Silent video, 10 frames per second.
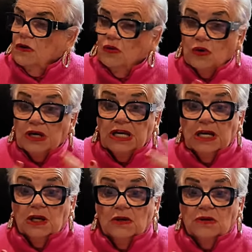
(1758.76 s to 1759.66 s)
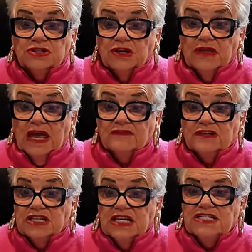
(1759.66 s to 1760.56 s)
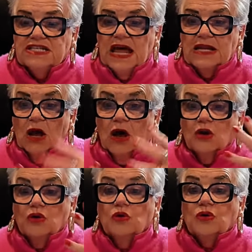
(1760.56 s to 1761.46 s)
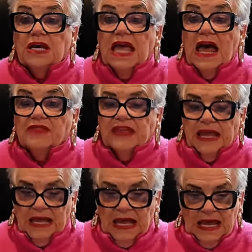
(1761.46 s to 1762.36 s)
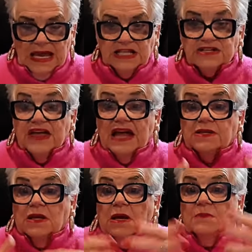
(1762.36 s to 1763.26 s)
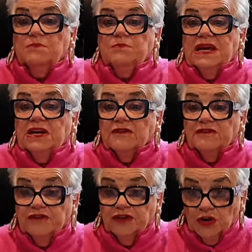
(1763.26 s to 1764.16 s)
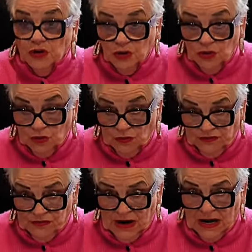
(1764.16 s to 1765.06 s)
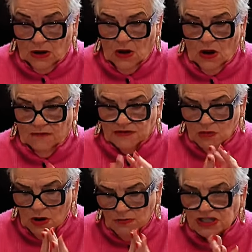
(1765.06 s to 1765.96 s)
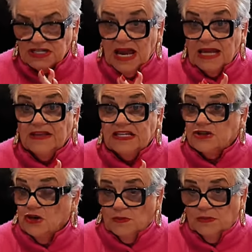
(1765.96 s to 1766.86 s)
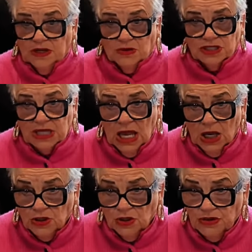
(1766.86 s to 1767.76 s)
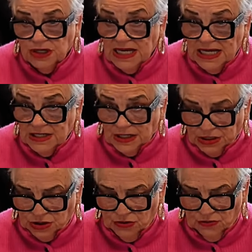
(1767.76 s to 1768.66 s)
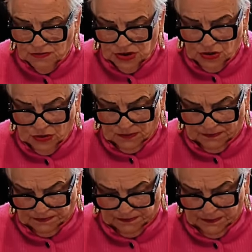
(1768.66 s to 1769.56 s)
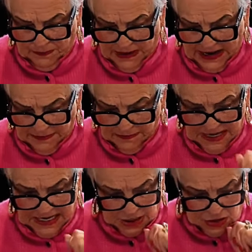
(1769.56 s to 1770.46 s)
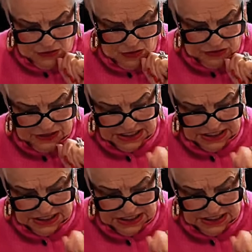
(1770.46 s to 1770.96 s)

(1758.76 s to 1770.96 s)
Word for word: looking to the heavens. It's that looking out there. It's that bigger view for our lives. Why am I saying this to you? Because you need it. You're, you're pardon me, you're on